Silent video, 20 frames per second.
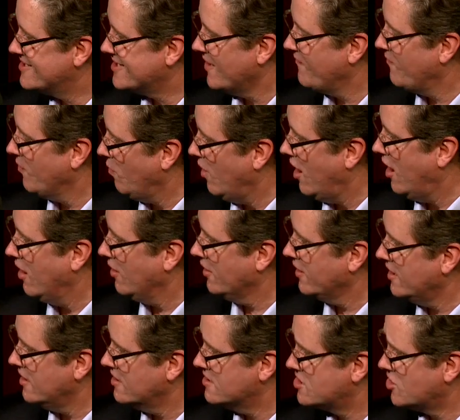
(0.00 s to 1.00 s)
stay for a while
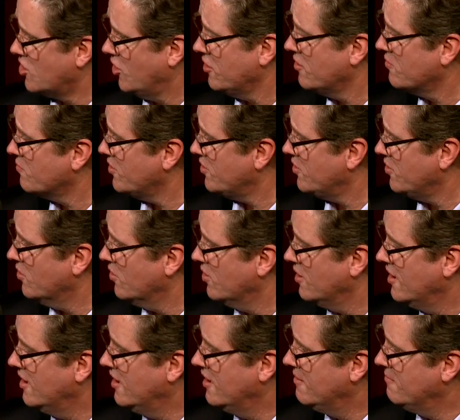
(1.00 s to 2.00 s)
in Scotland with
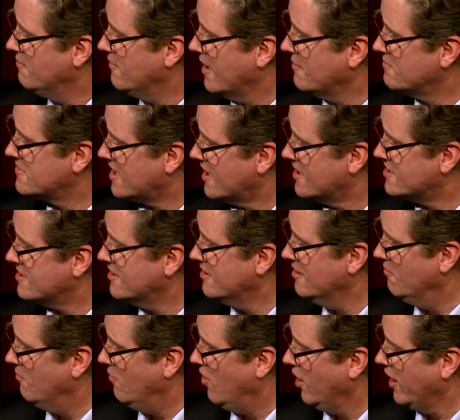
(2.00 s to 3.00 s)
your mum's
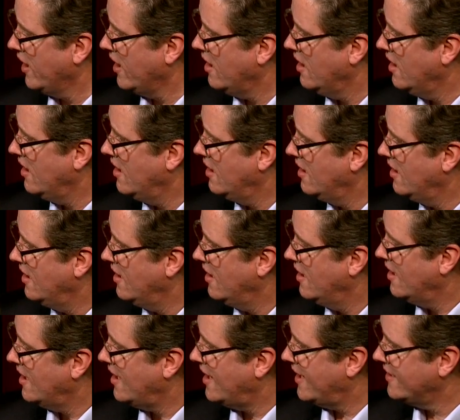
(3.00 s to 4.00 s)
cousin, Molly. Auntie
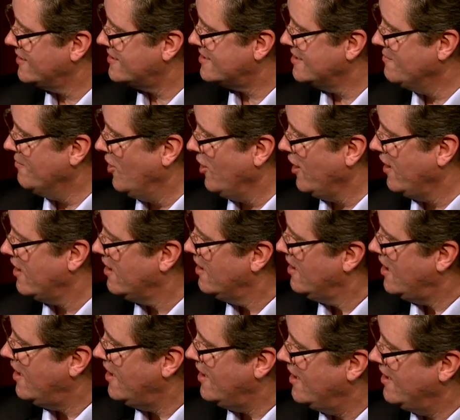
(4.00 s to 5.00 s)
Molly. Auntie Molly.
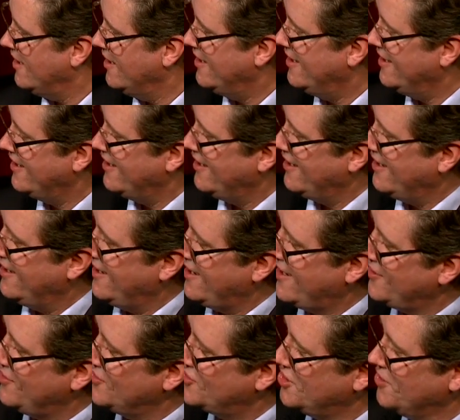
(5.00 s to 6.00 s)
Auntie Molly.
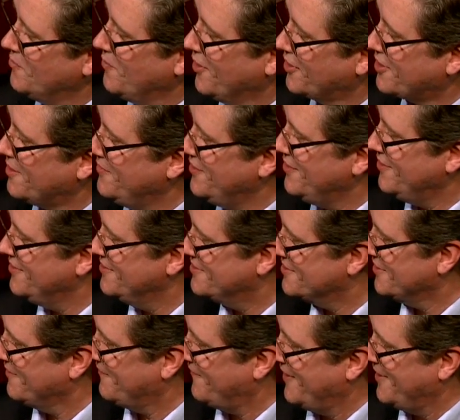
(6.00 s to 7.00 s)
How did she welcome you into the